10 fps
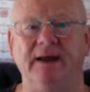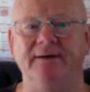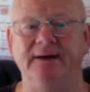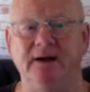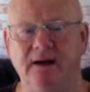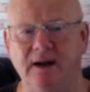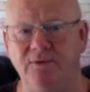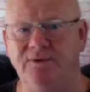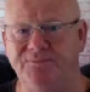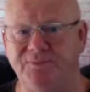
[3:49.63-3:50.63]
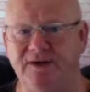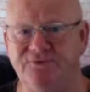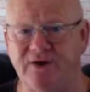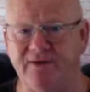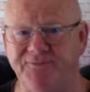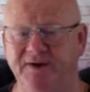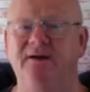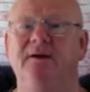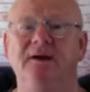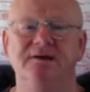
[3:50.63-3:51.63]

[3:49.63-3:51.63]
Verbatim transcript: getting a load of free traffic